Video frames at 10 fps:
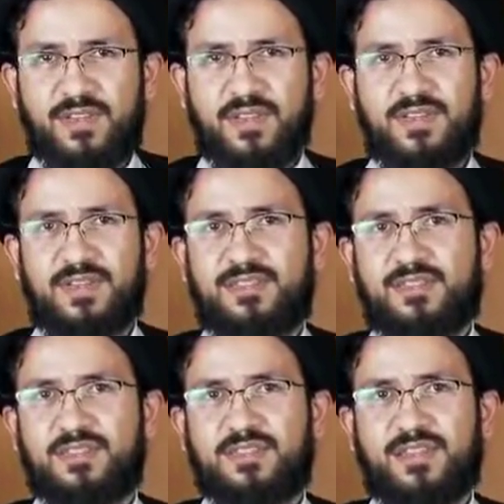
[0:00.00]
He
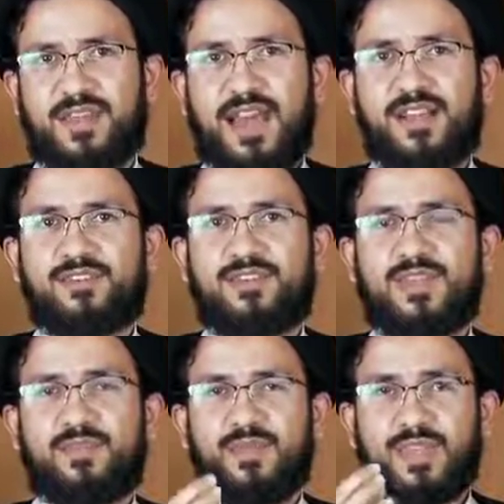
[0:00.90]
is
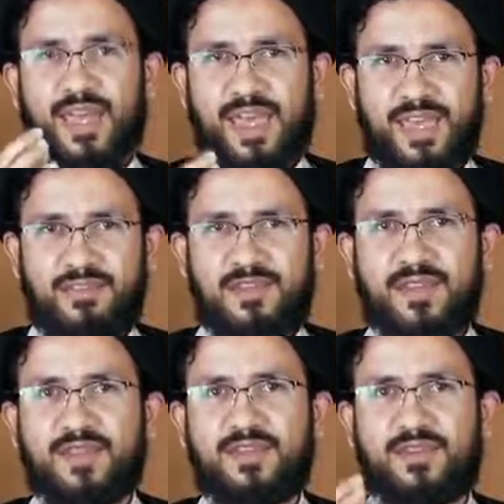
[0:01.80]
actually
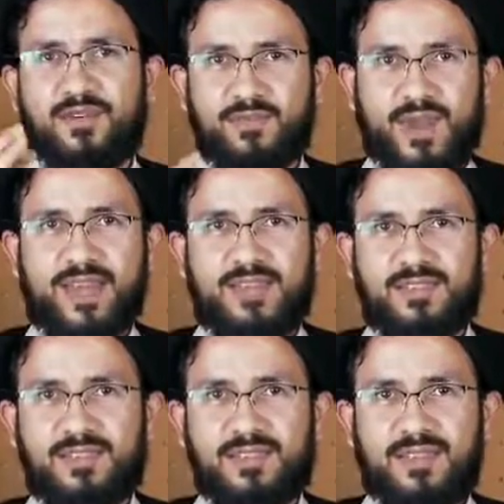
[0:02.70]
behaving
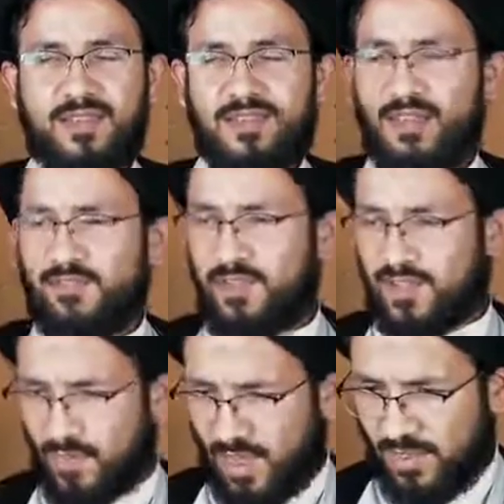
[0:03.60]
right. If he
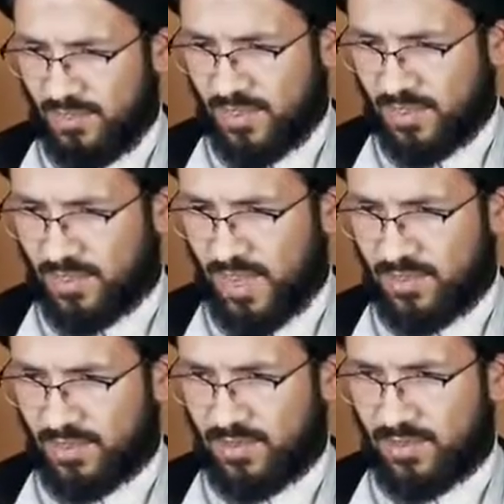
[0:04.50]
is behaving a
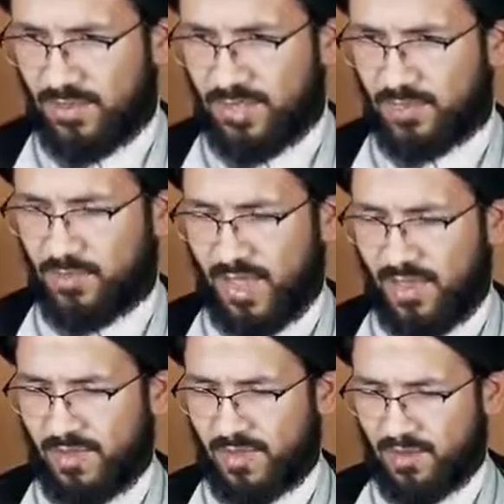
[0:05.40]
doctor, he is
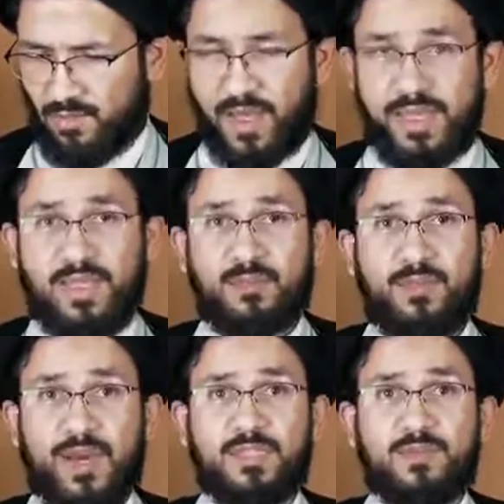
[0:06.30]
behaving the way he
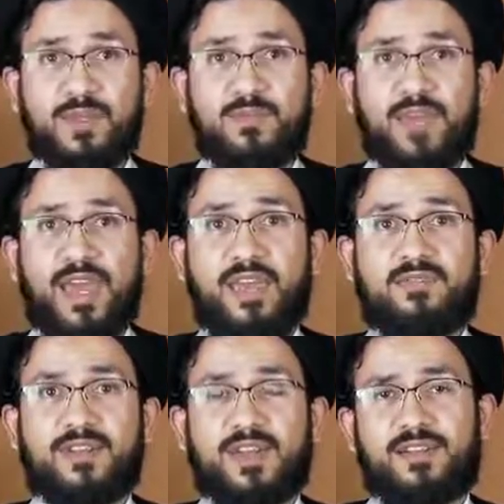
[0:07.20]
must be
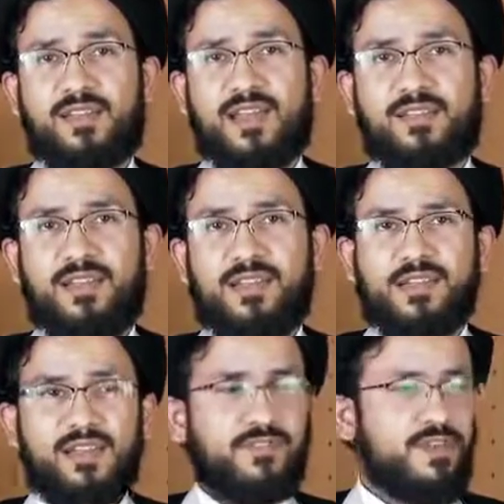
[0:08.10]
behaved like that.
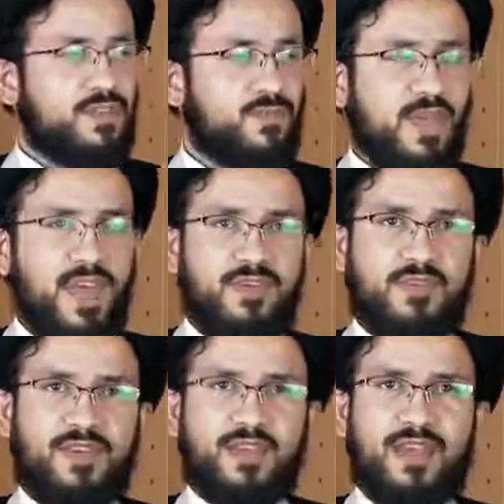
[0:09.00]
If he is
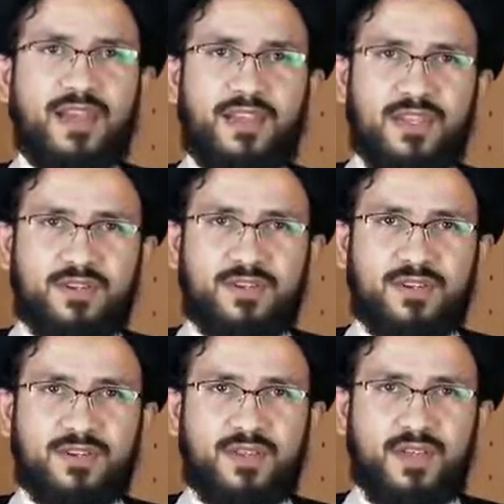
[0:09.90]
behaving a leader,